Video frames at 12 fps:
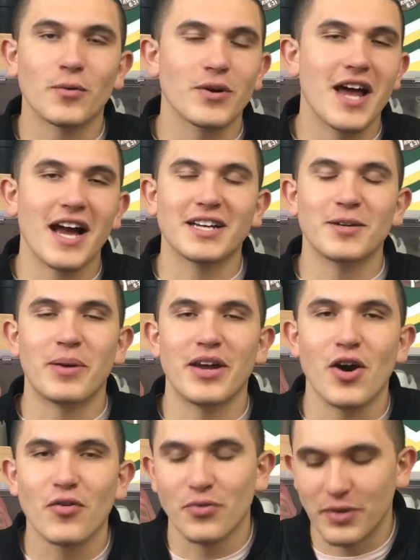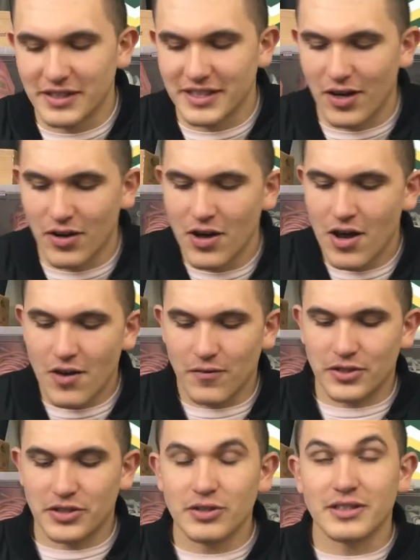we're not going to pay over retail for
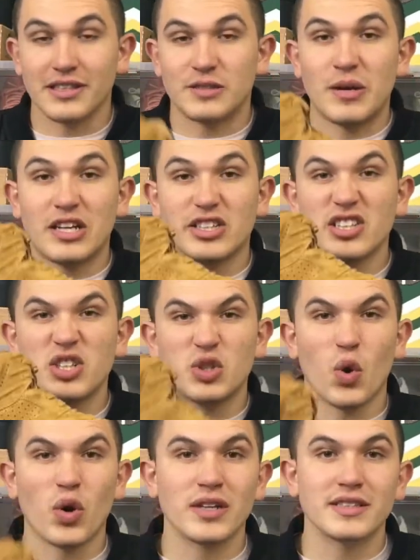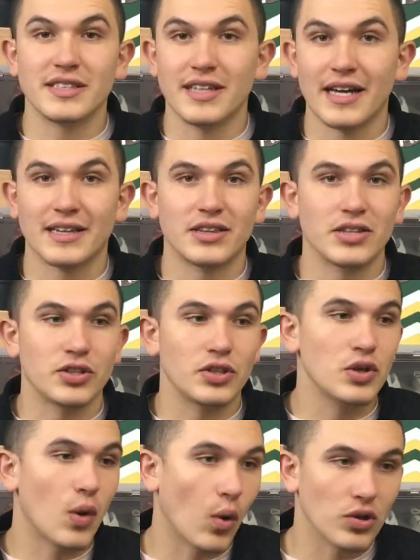shoes, and especially Jordans and like the
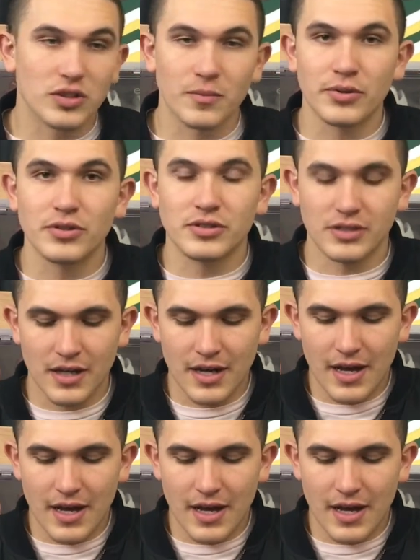new Ultra Boosts.